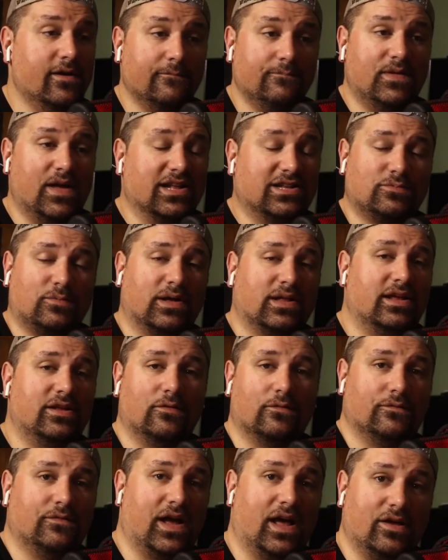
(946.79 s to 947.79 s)
that's why they
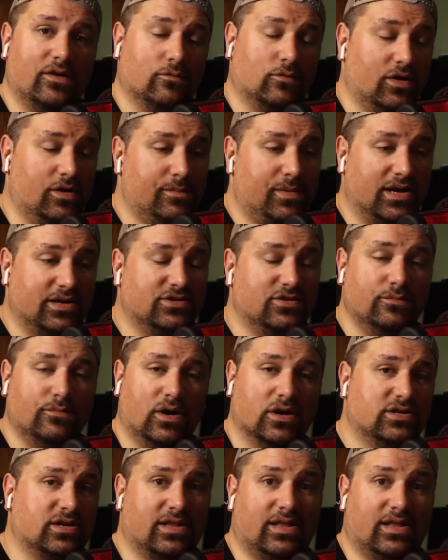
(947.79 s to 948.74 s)
don't value running back too much.